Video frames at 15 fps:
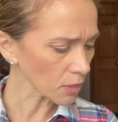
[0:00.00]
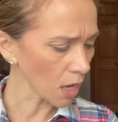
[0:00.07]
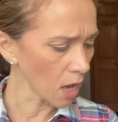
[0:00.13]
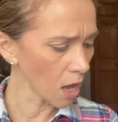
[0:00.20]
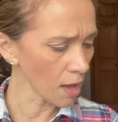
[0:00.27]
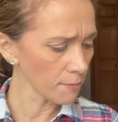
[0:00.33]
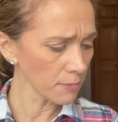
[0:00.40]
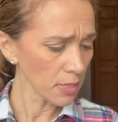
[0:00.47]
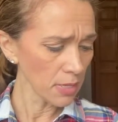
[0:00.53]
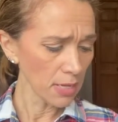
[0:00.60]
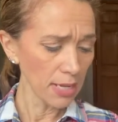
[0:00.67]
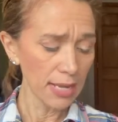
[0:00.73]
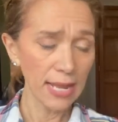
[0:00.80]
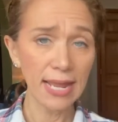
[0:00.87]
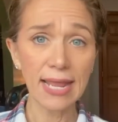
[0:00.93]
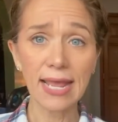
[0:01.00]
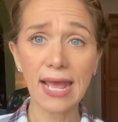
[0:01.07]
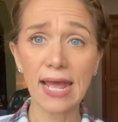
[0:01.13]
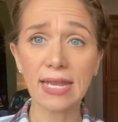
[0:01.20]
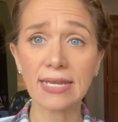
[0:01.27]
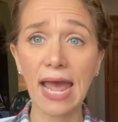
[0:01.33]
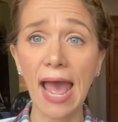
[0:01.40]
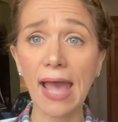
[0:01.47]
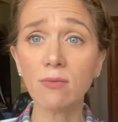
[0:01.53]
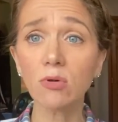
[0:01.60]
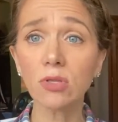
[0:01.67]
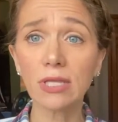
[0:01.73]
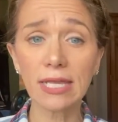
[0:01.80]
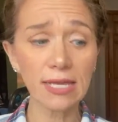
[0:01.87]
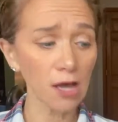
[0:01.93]
Um, And I
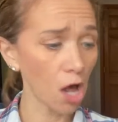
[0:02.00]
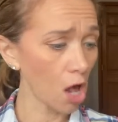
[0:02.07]
will link